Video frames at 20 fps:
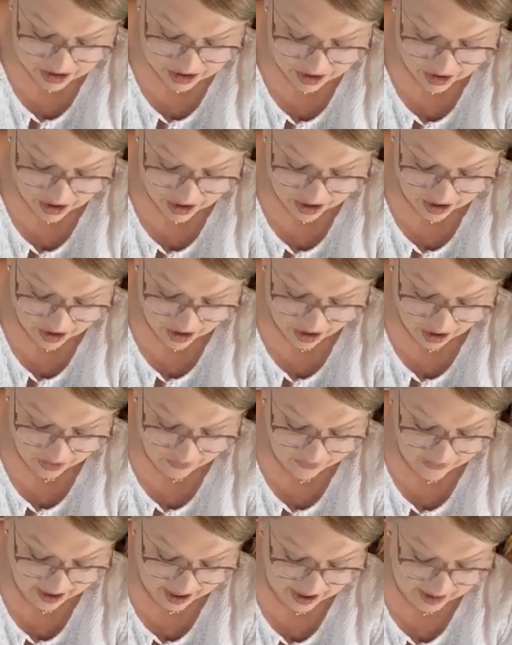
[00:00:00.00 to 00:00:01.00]
sister and
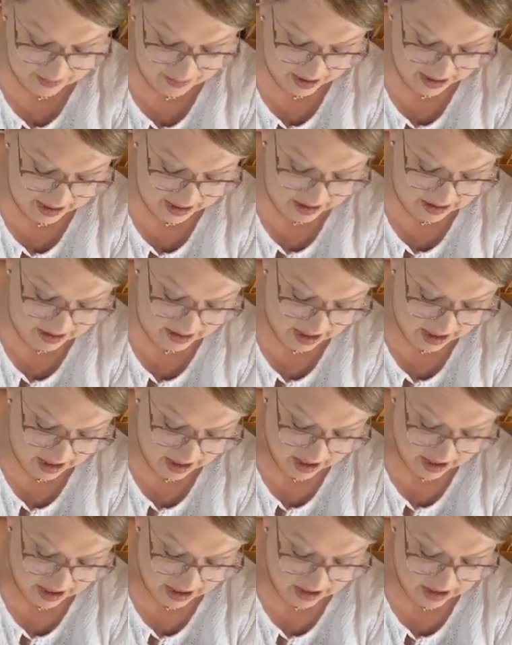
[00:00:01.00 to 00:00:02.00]
her family
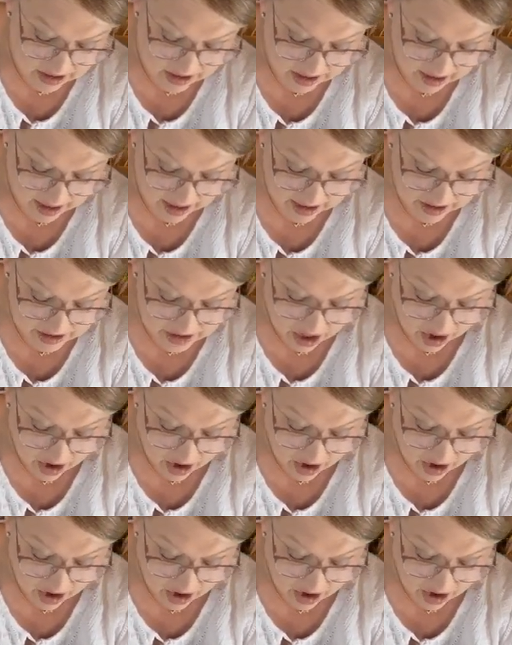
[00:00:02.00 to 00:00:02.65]
and